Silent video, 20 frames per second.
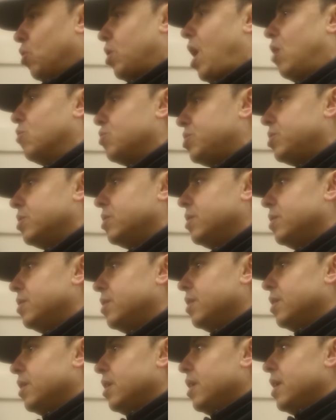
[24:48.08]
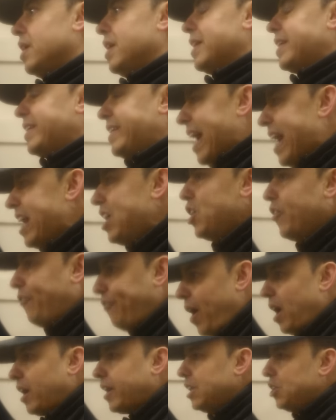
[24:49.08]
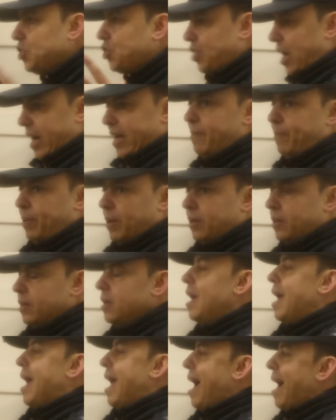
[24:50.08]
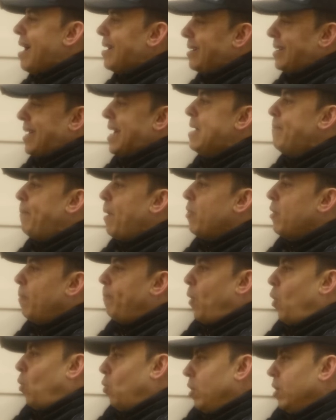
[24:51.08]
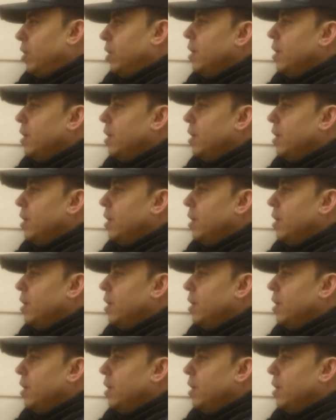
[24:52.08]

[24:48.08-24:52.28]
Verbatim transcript: goals. Get your fucking shape and keep the ball.